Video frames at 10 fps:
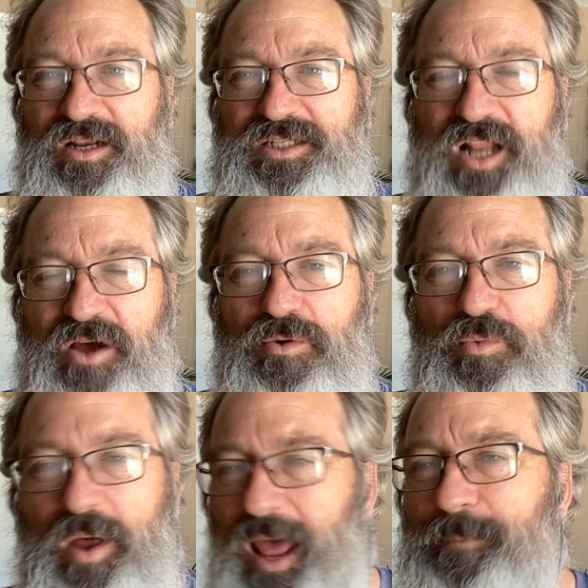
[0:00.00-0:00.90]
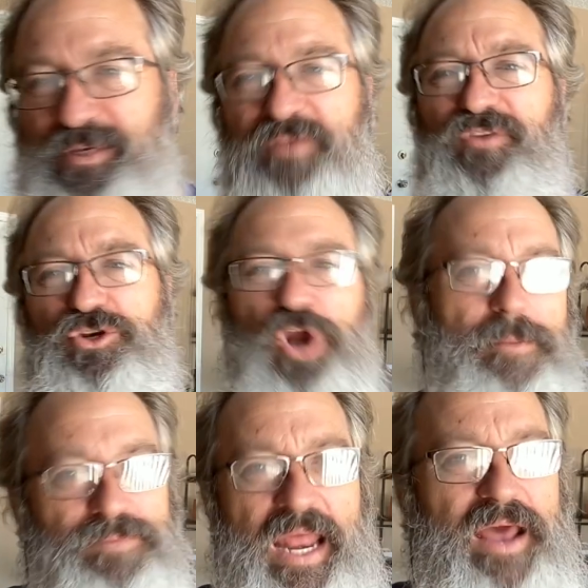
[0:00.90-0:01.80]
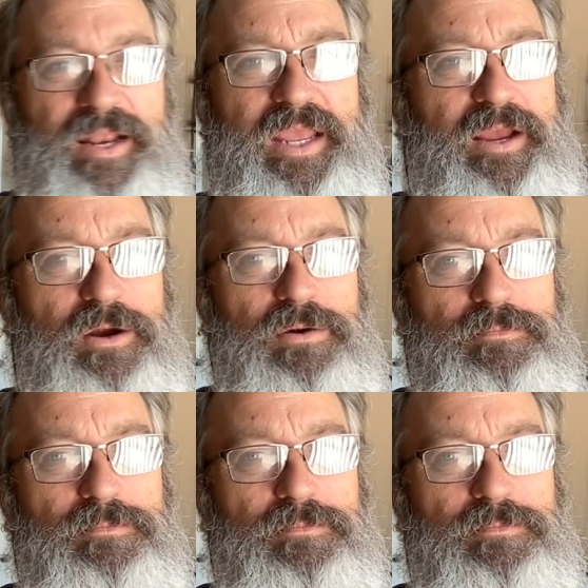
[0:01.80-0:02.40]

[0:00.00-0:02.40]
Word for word: slow. What happens if you drop down a gear?